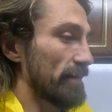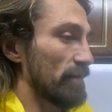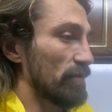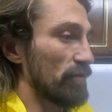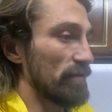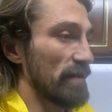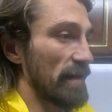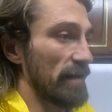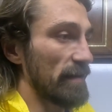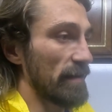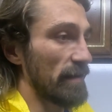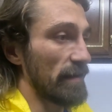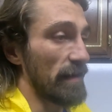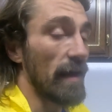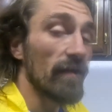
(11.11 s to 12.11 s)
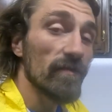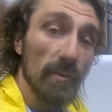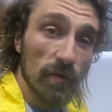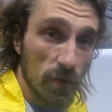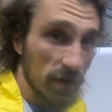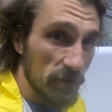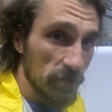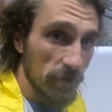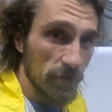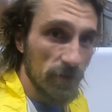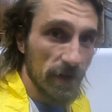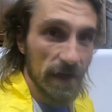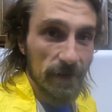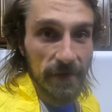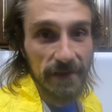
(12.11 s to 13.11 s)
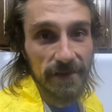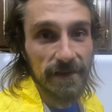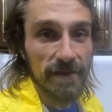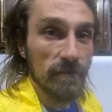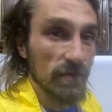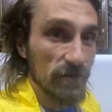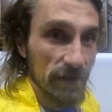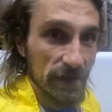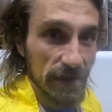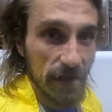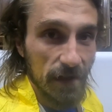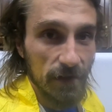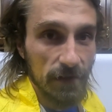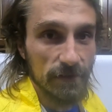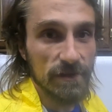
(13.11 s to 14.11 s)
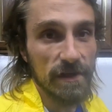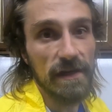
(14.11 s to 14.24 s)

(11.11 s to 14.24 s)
You're taking an after-work program at the community college,